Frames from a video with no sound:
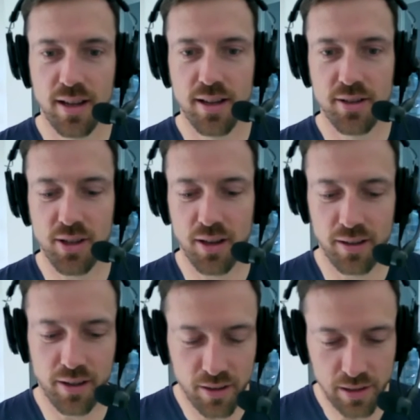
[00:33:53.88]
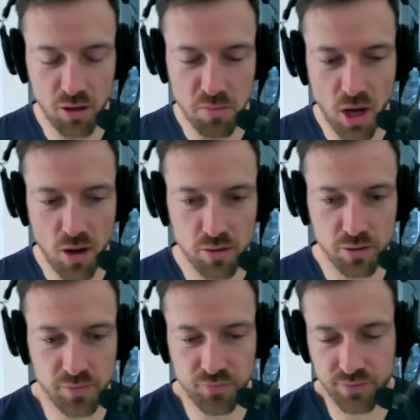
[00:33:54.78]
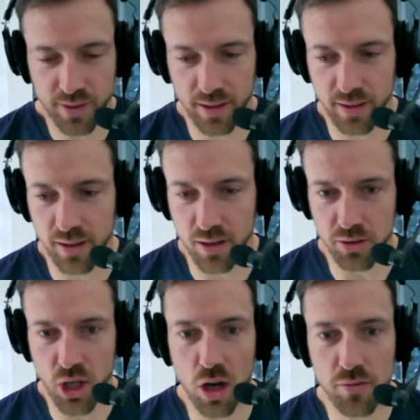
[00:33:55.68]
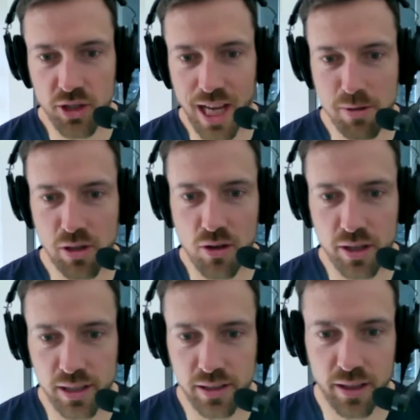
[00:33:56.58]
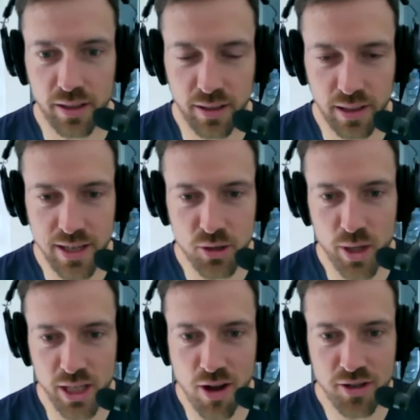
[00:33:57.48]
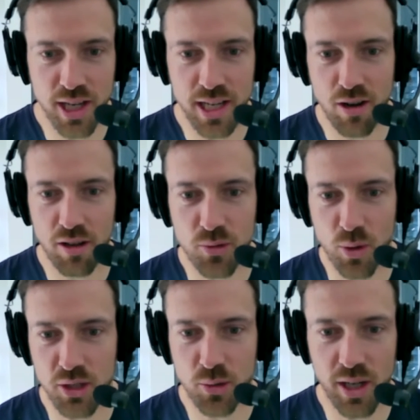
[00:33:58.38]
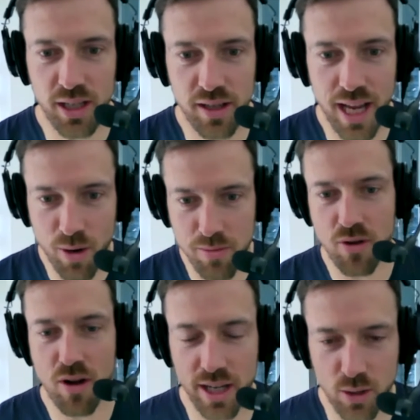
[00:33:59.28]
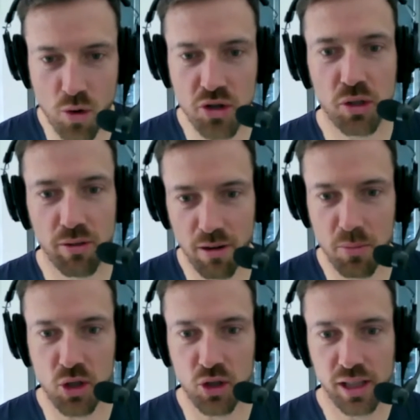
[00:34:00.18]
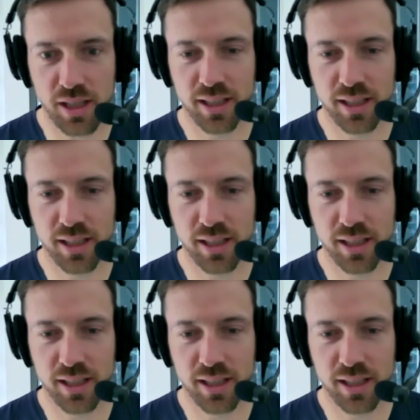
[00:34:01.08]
Yep. So, lo and behold, the old COVID came along in, late 2019, early 2020, and there went my Qantas career opportunity.